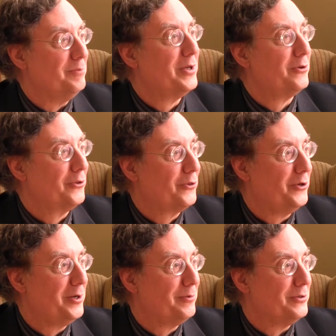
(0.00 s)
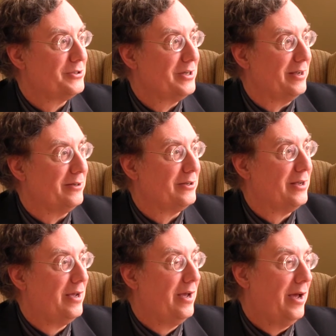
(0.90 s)
the middle 30%,
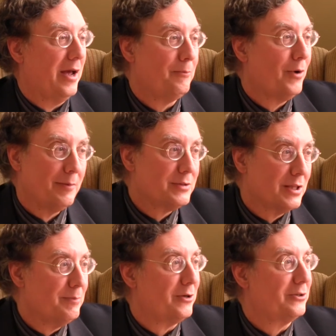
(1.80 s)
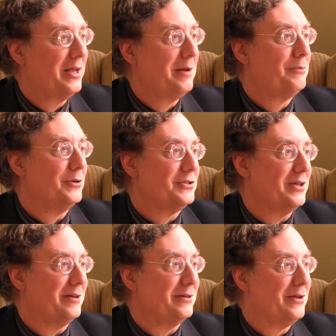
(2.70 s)
and perhaps the middle 10%,